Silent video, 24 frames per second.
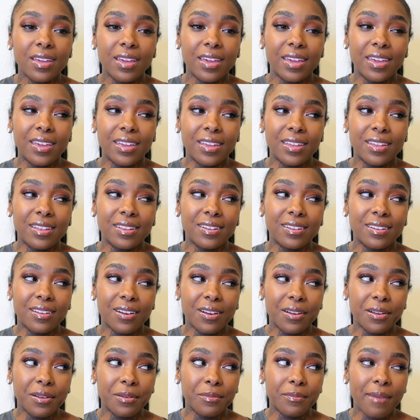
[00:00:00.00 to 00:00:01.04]
And
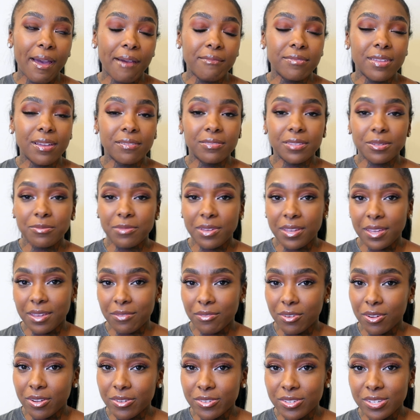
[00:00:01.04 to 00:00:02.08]
I've definitely been
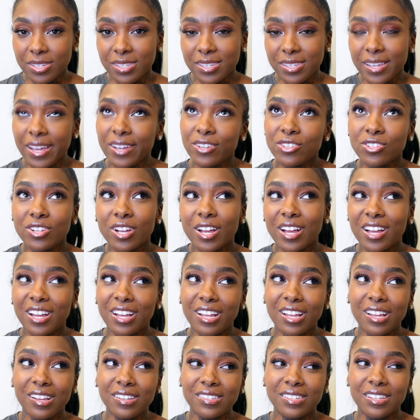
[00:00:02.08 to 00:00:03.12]
giving her just extra
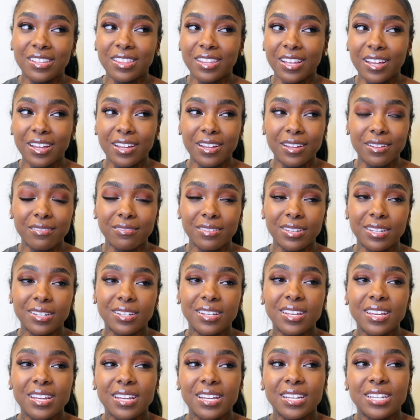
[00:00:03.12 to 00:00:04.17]
hugs and love,
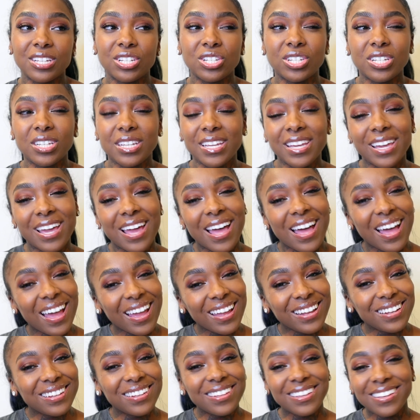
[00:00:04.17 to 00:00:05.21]
and she
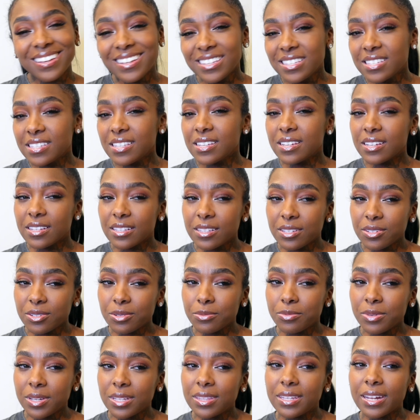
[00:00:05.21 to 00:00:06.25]
kind of gets it a
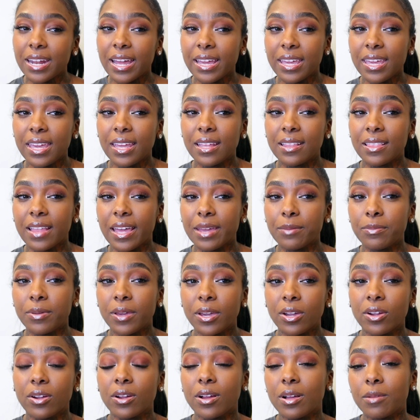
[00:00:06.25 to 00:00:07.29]
little bit that I can't like
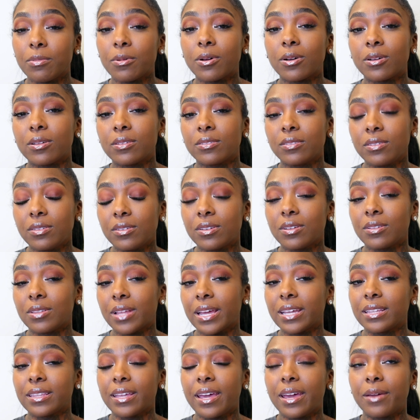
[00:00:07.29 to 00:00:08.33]
pick her up all, you know,
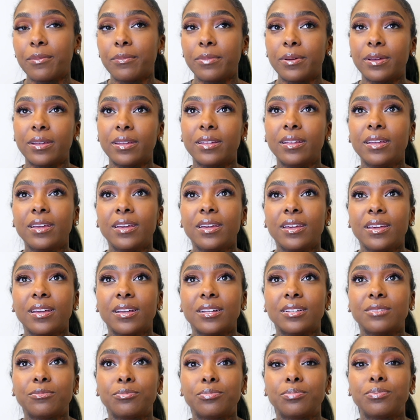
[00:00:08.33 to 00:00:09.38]
like that. But
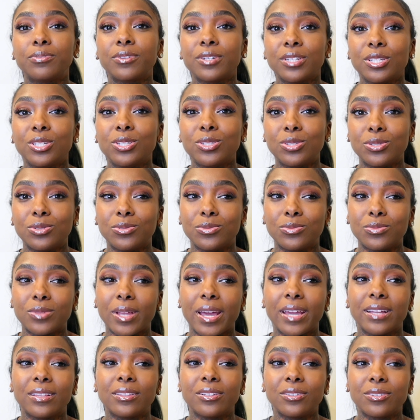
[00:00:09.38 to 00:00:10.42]
pretty soon,
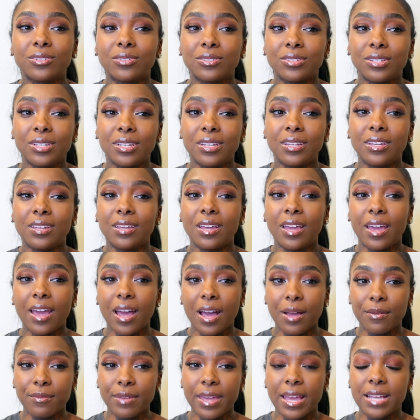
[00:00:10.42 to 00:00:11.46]
like literally
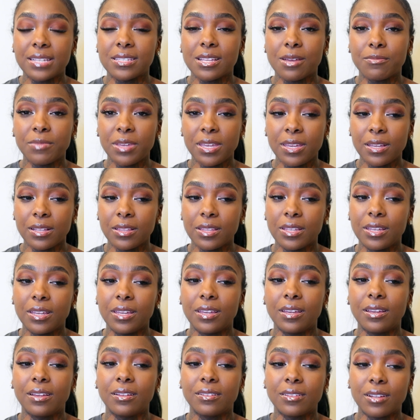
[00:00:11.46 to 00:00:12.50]
as I'm
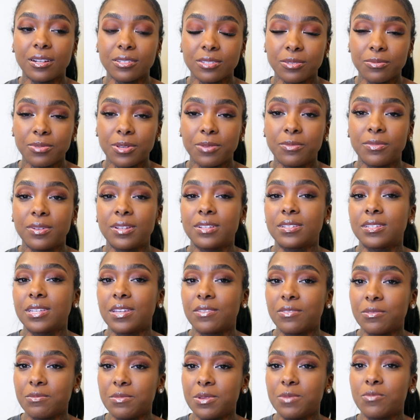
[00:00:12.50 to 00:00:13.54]
healing, Dr. Pittman is
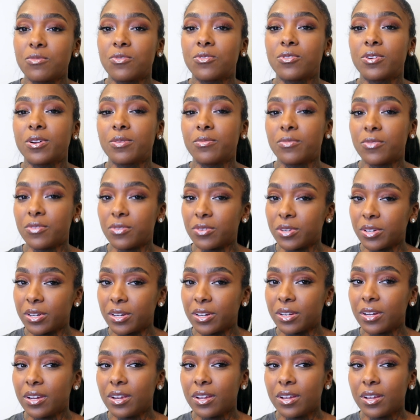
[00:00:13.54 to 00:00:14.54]
giving me more and more